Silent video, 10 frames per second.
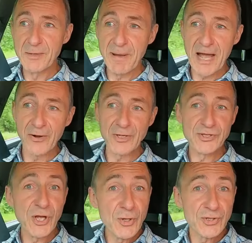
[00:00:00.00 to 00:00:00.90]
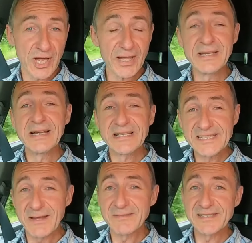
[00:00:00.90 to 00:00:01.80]
to power a two tonne,
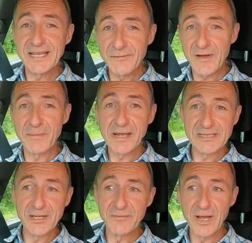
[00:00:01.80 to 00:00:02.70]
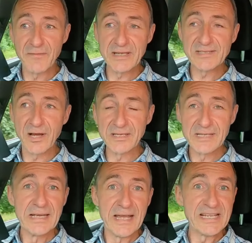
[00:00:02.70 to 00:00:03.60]
seven seat family SUV of this
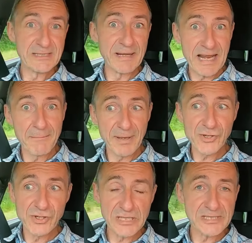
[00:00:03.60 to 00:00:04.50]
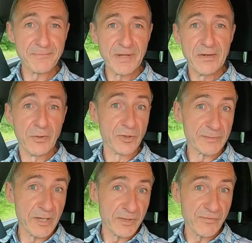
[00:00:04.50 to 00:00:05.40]
kind is a bit ambitious.
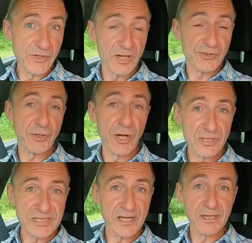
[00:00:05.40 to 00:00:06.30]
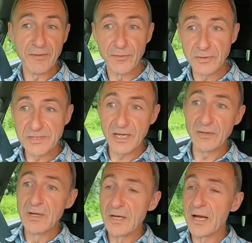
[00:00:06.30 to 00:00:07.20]
Automotive giant Toyota certainly thought
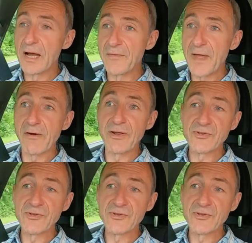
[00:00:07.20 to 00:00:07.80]
so. Uh, their